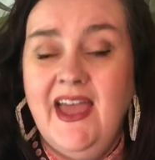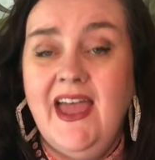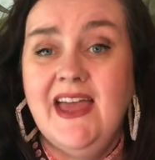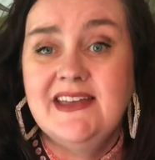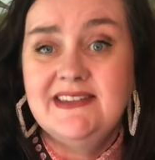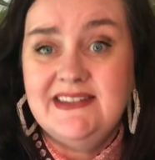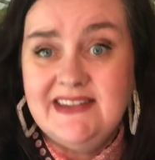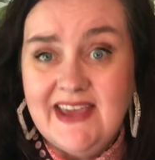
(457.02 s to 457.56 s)

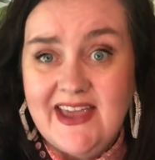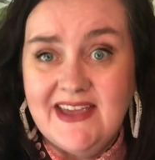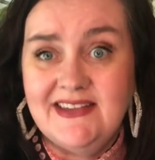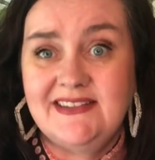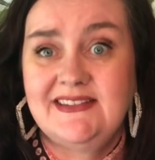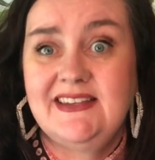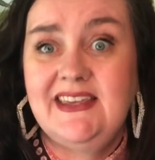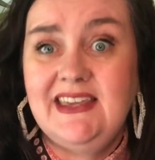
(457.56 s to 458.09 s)
And
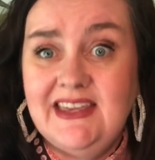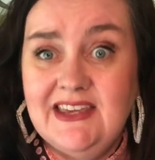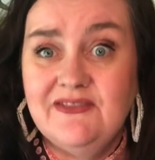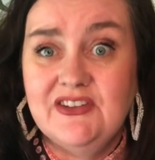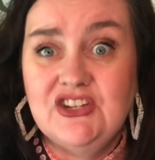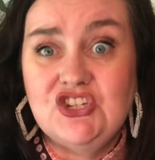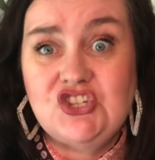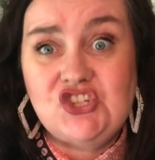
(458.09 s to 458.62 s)
yes,
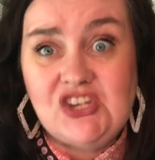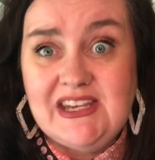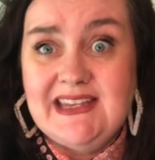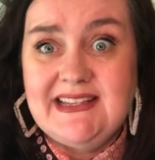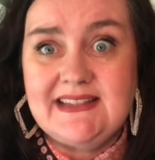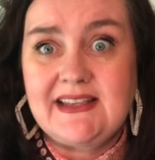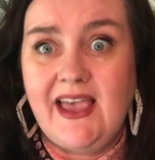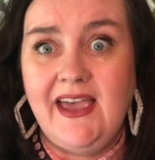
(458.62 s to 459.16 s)
even
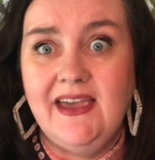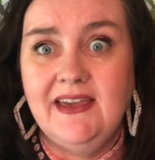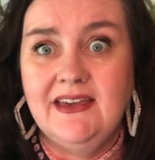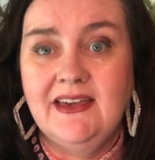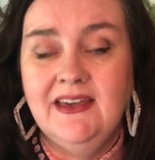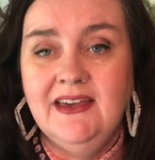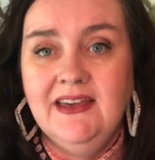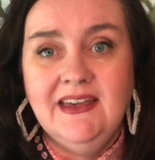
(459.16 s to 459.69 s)

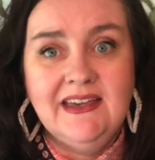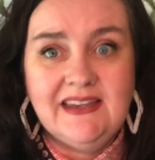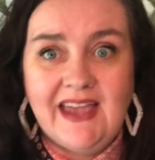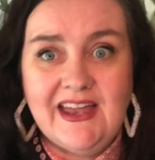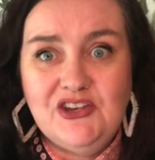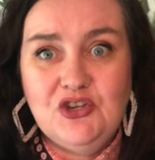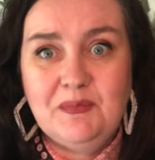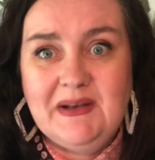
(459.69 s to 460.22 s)
cheesecake.
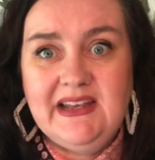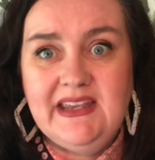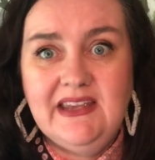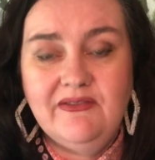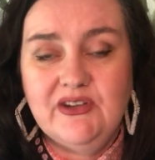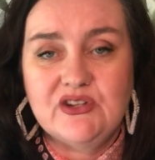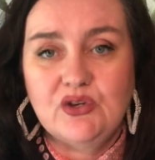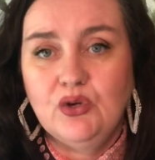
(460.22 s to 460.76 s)
Can you
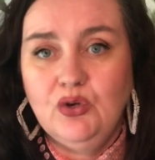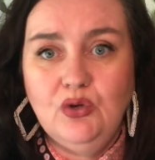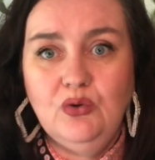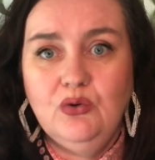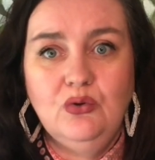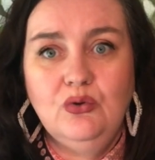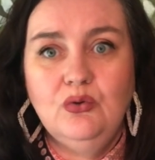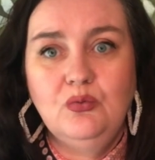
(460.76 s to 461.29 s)
believe it?
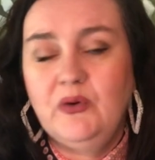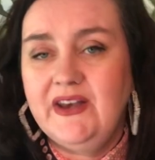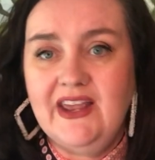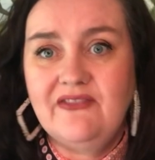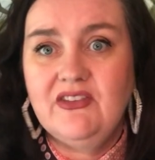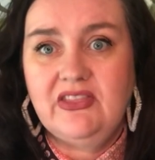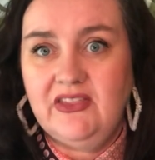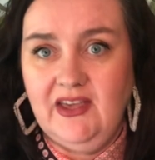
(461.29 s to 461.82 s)
Who would
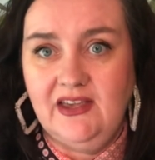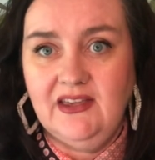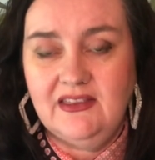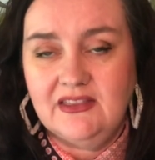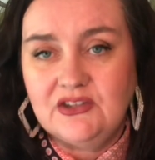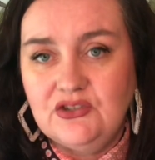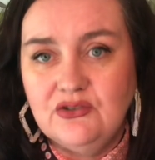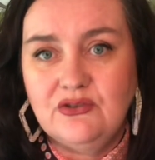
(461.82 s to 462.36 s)
ever think
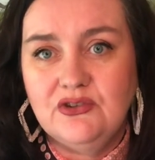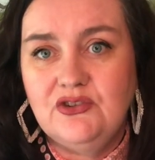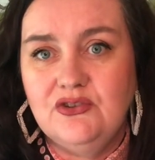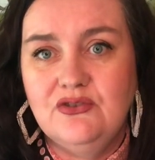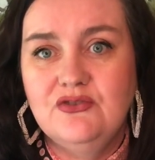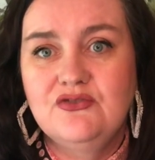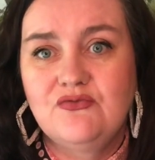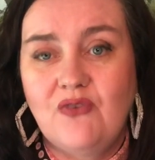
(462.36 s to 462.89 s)
that you could
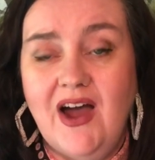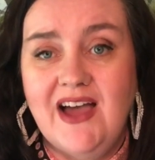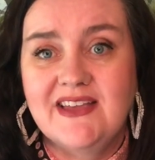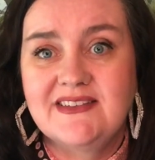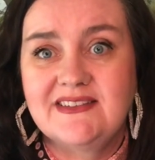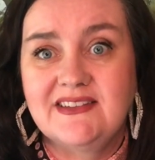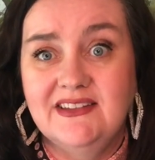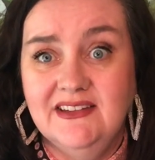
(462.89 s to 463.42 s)
use
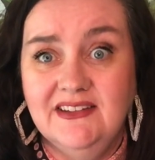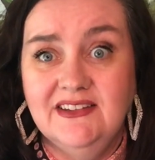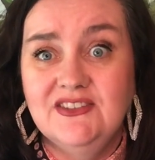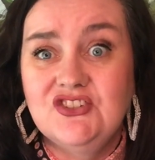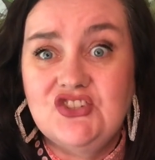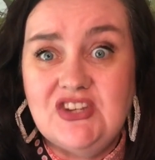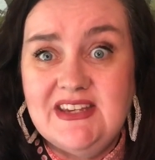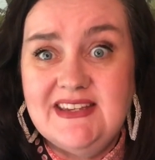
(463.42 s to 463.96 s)
rice in
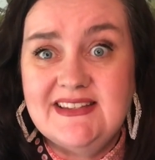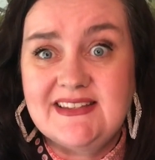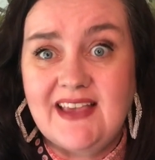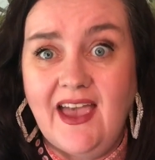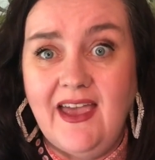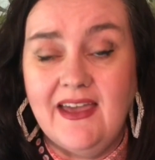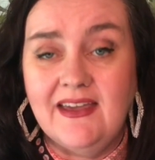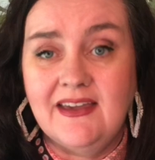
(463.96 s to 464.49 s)

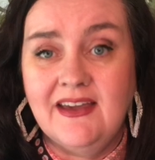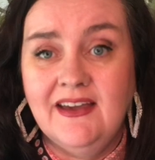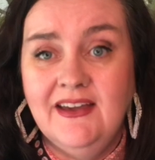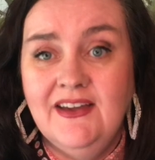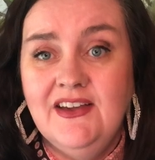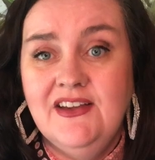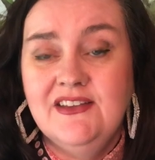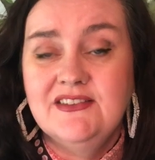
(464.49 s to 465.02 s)
cheesecake?
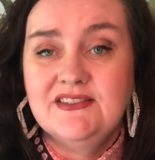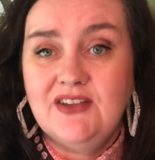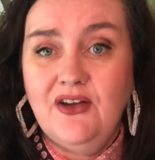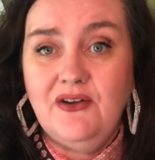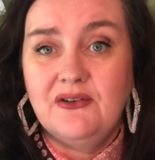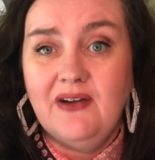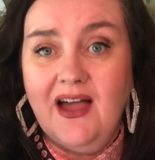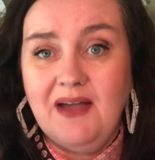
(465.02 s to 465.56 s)

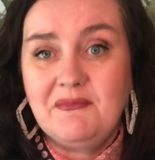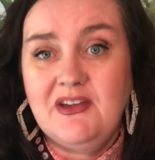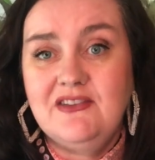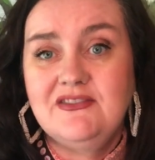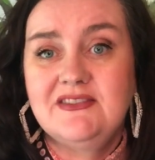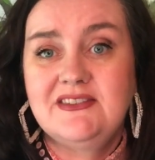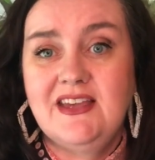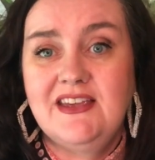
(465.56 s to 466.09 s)
So I'm going
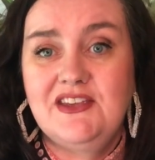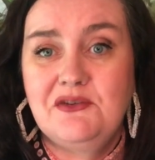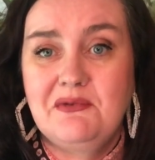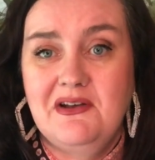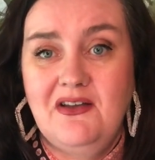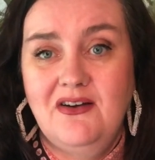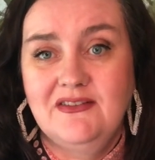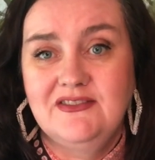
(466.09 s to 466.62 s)
to take you
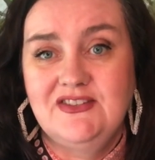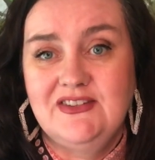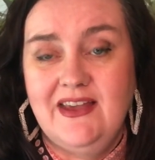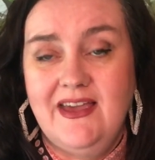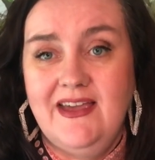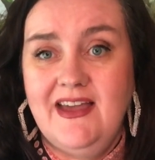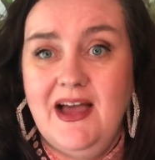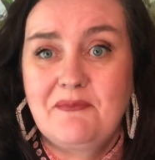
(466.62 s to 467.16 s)
along
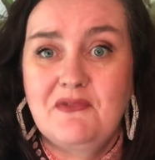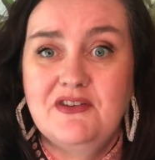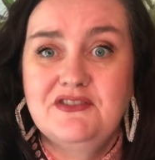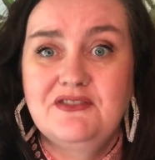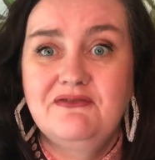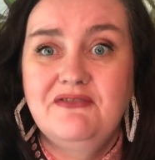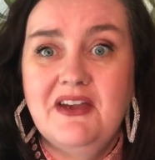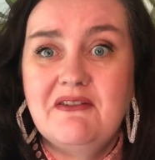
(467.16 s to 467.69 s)
today. I'm going
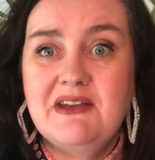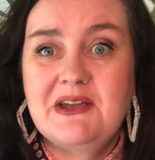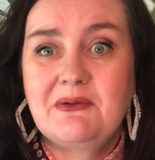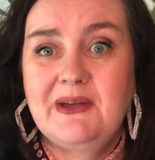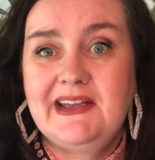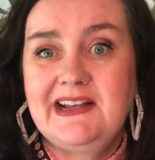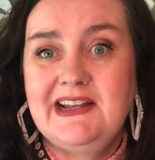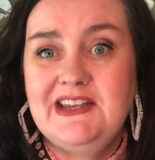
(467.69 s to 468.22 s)
to very
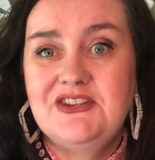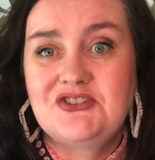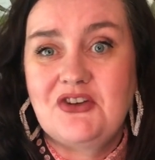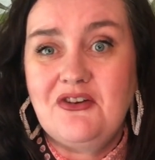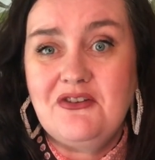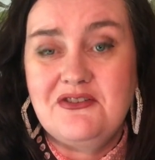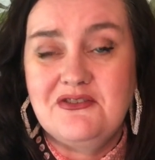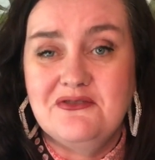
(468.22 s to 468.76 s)
quickly show
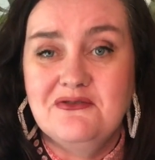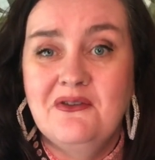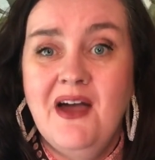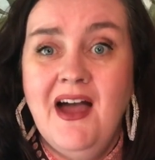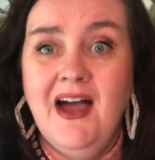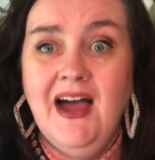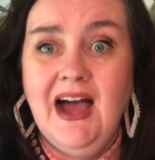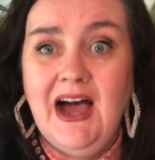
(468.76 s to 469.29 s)
you
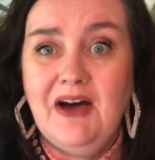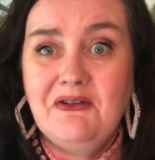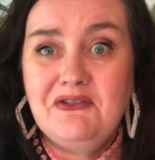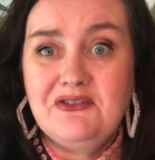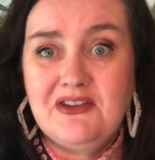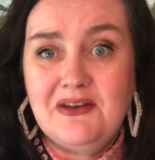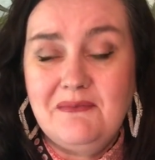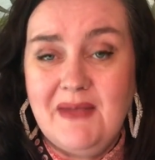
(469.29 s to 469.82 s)
how you
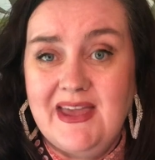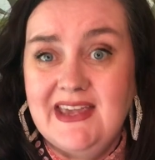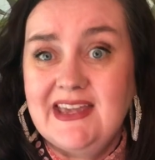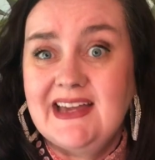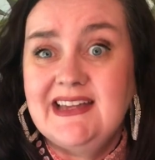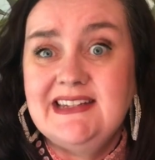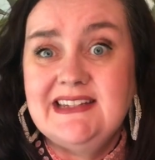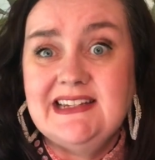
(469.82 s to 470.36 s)
can
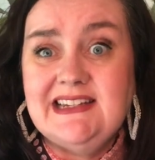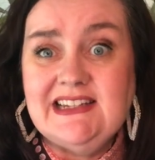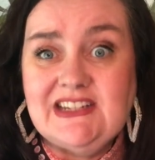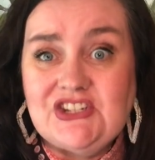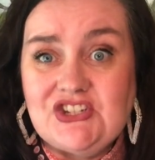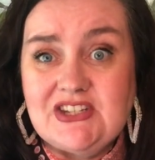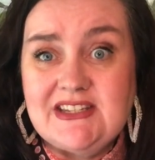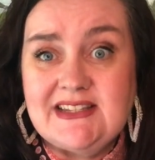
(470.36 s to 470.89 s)
make a
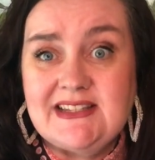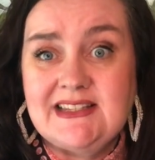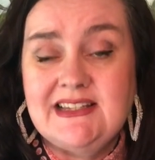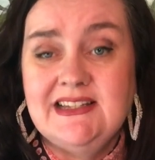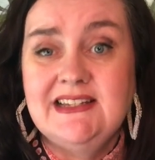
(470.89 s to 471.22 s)
delicious,